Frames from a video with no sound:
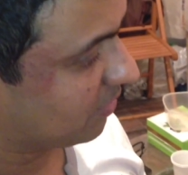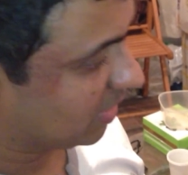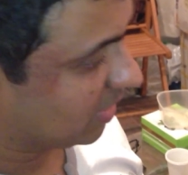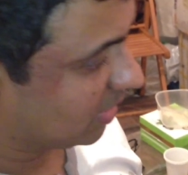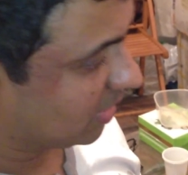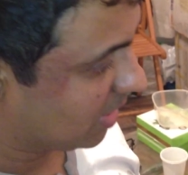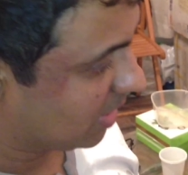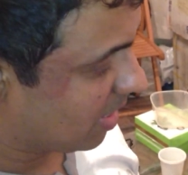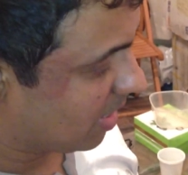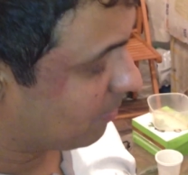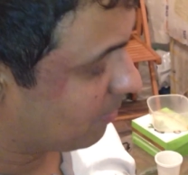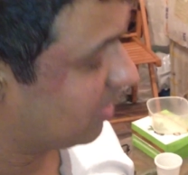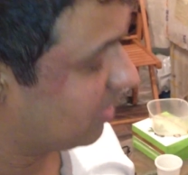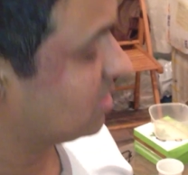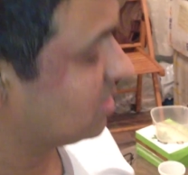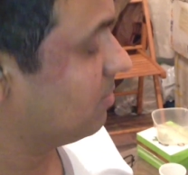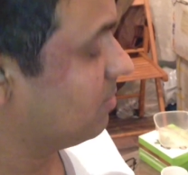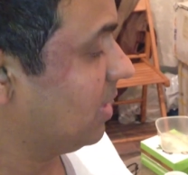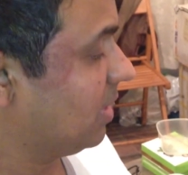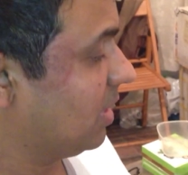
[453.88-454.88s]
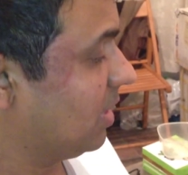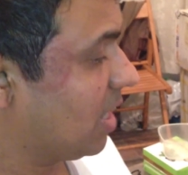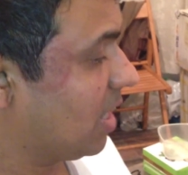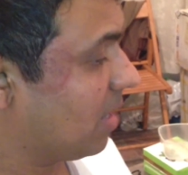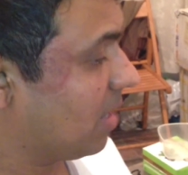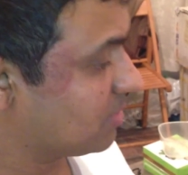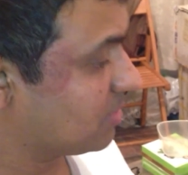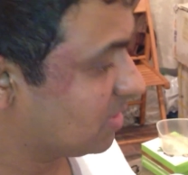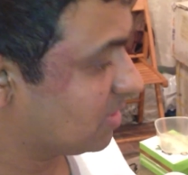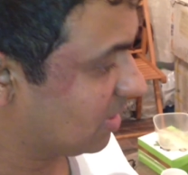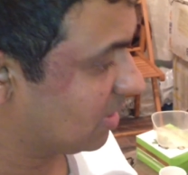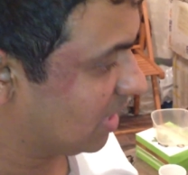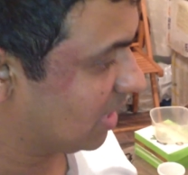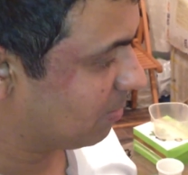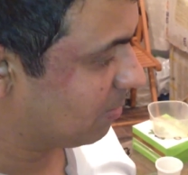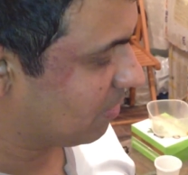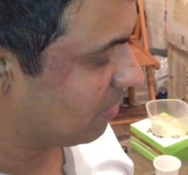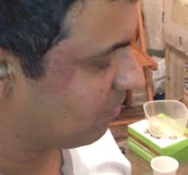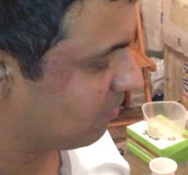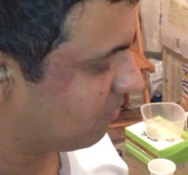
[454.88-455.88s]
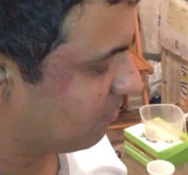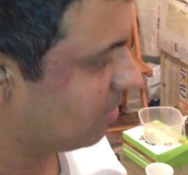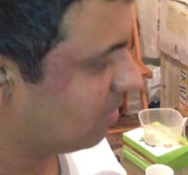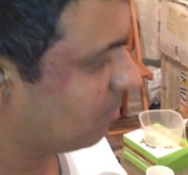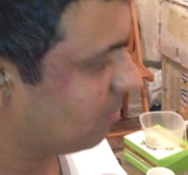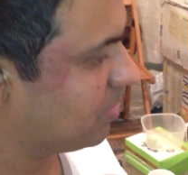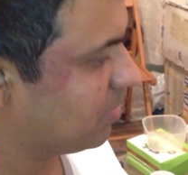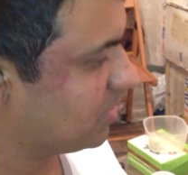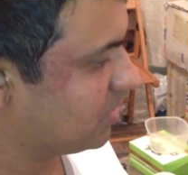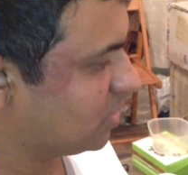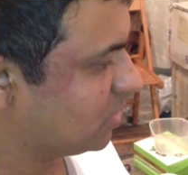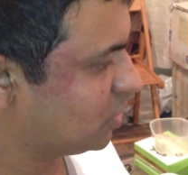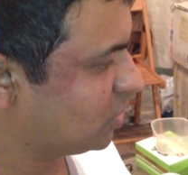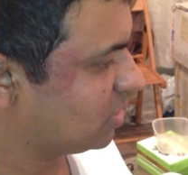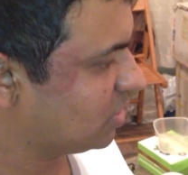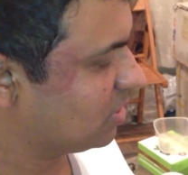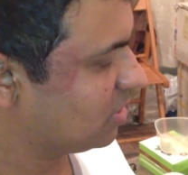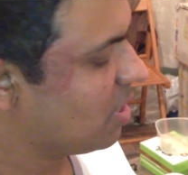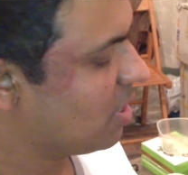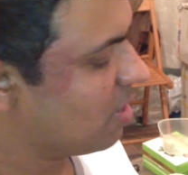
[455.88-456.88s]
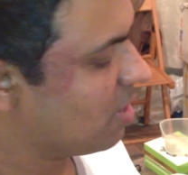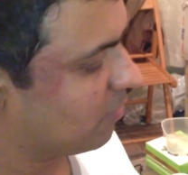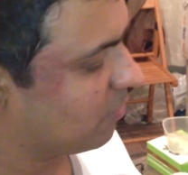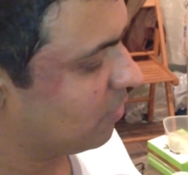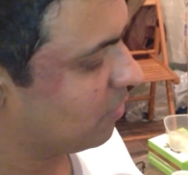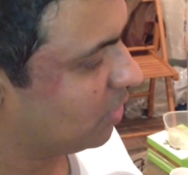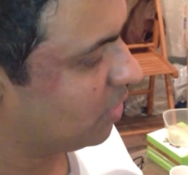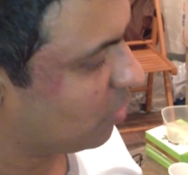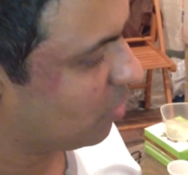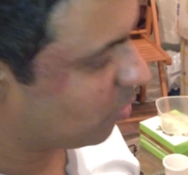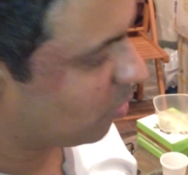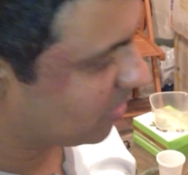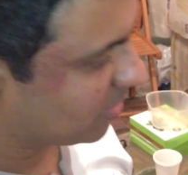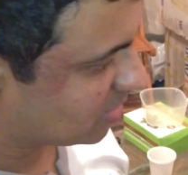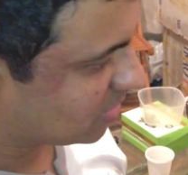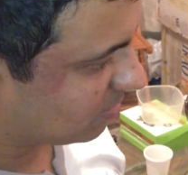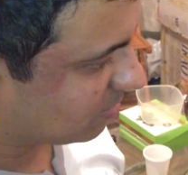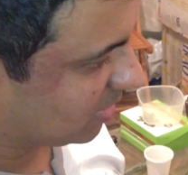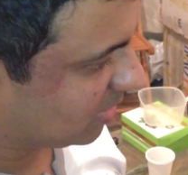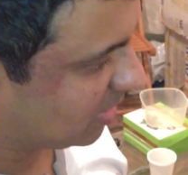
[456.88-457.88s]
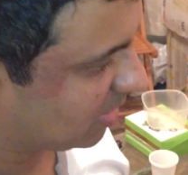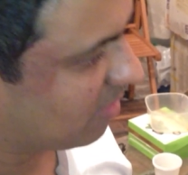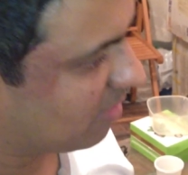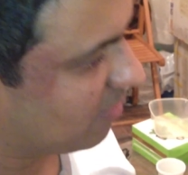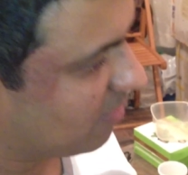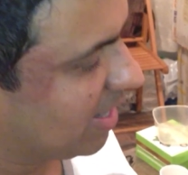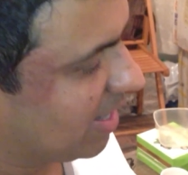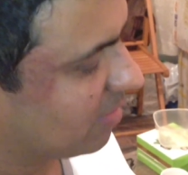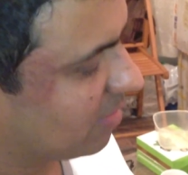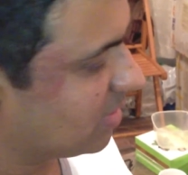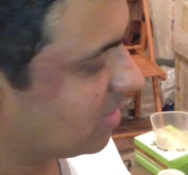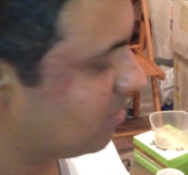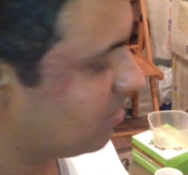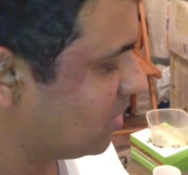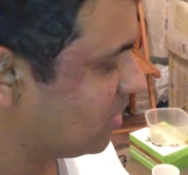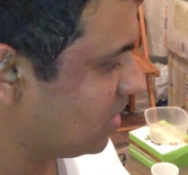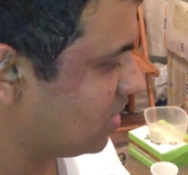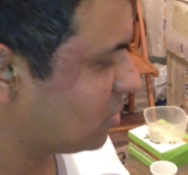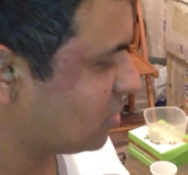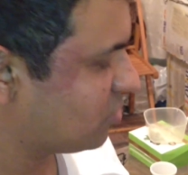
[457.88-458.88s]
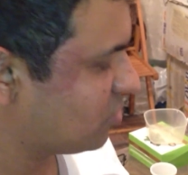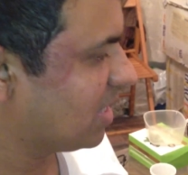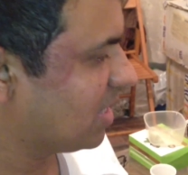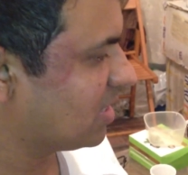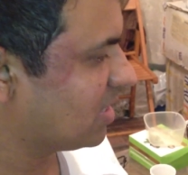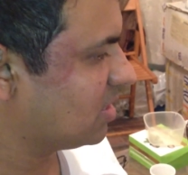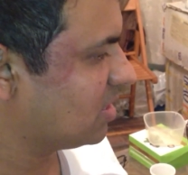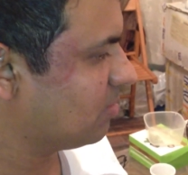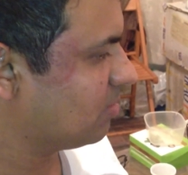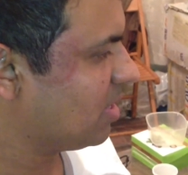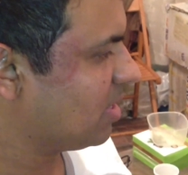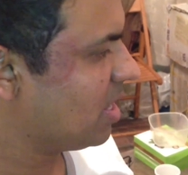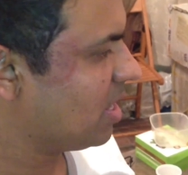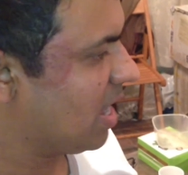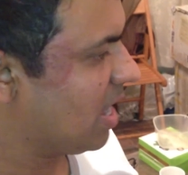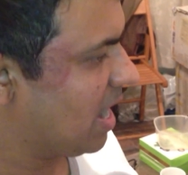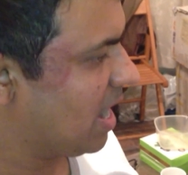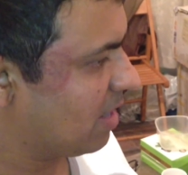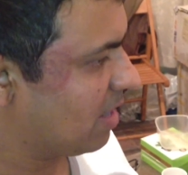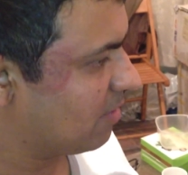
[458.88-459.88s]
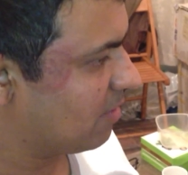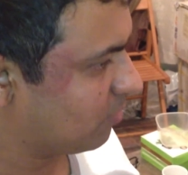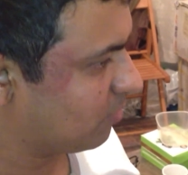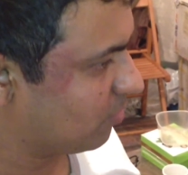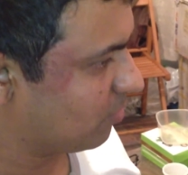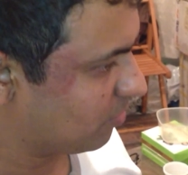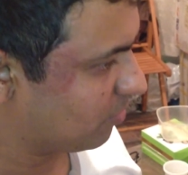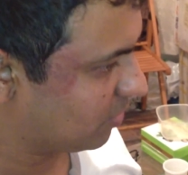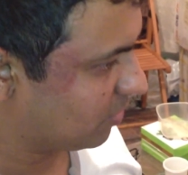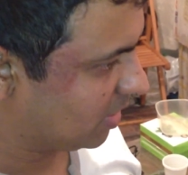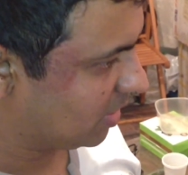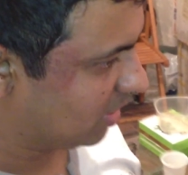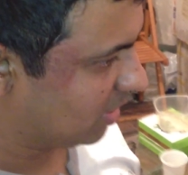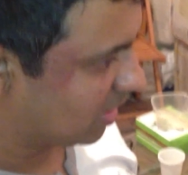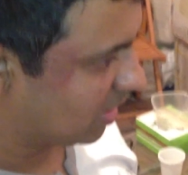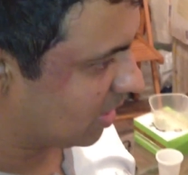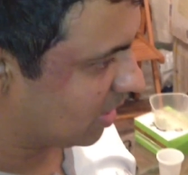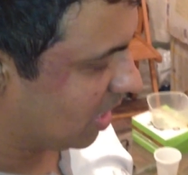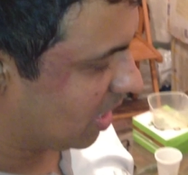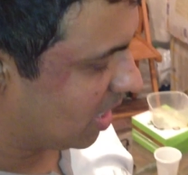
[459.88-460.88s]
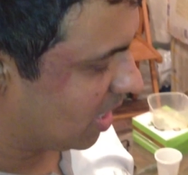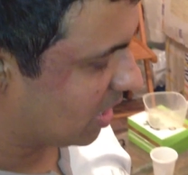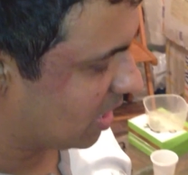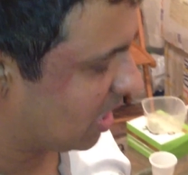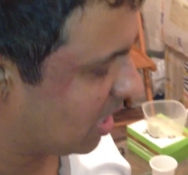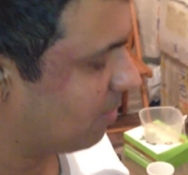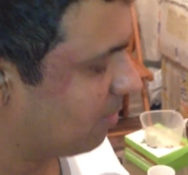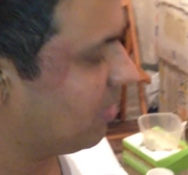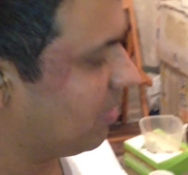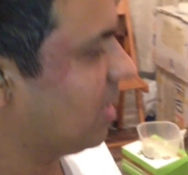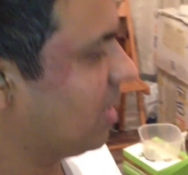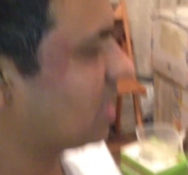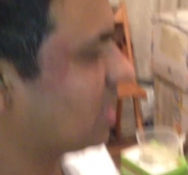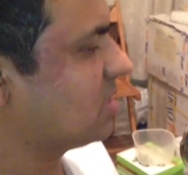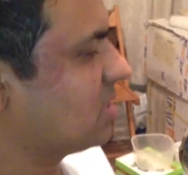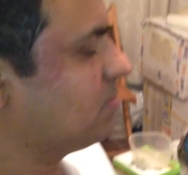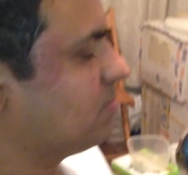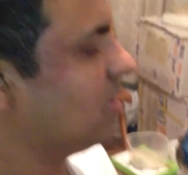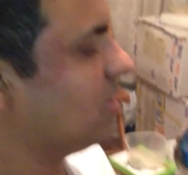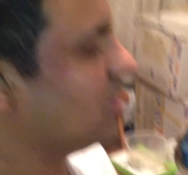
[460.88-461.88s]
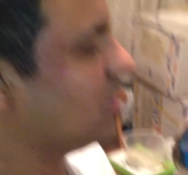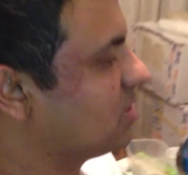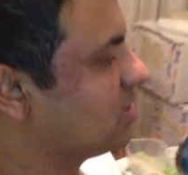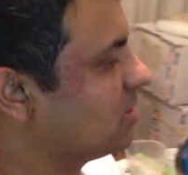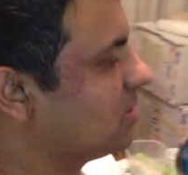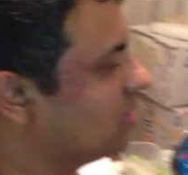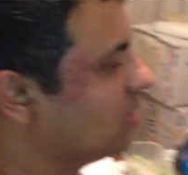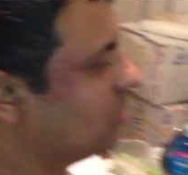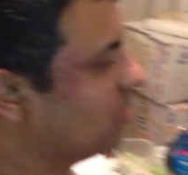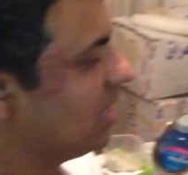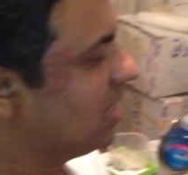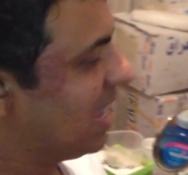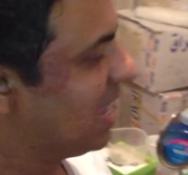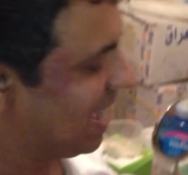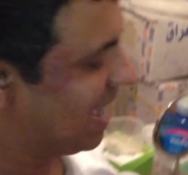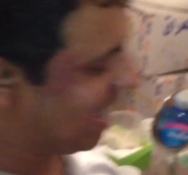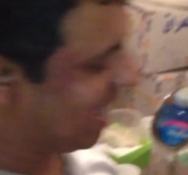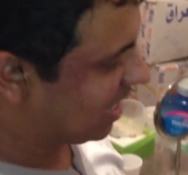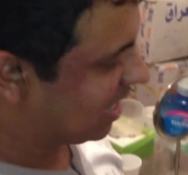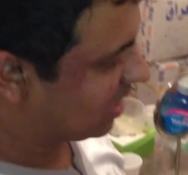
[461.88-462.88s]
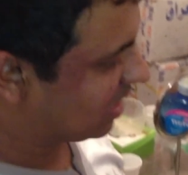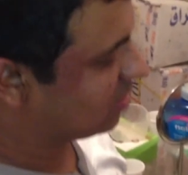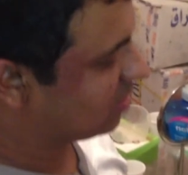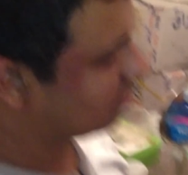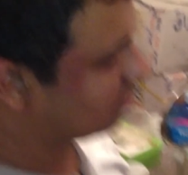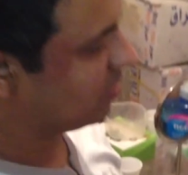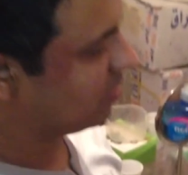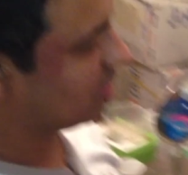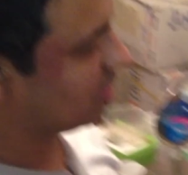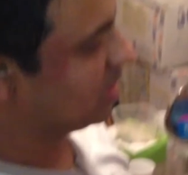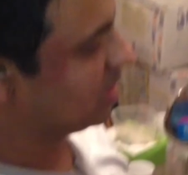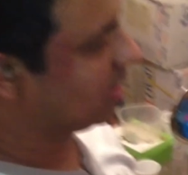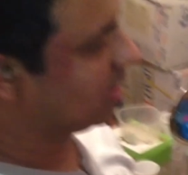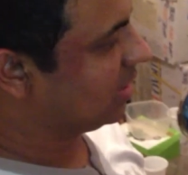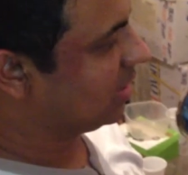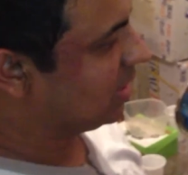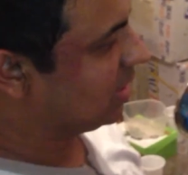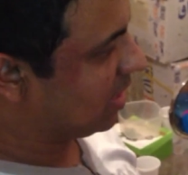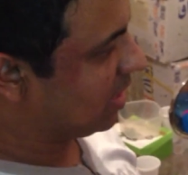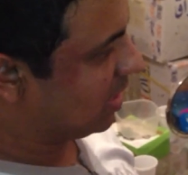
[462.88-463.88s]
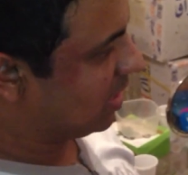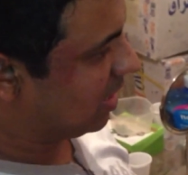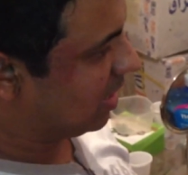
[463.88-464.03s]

the person being cut to keep a firm position, for no one to be around him to distract him, and for the cupping expert to accurately